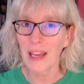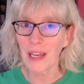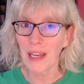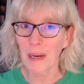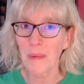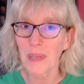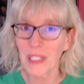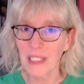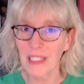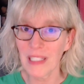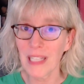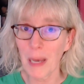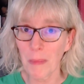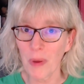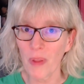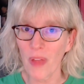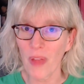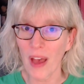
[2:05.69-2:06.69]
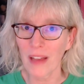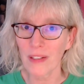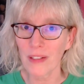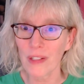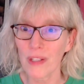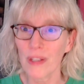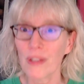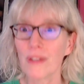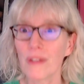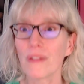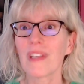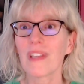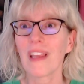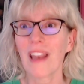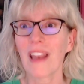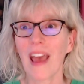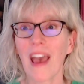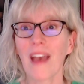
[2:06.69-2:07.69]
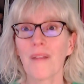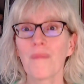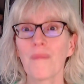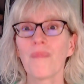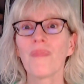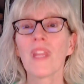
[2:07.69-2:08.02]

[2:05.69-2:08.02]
and I'm going to demo that to you today.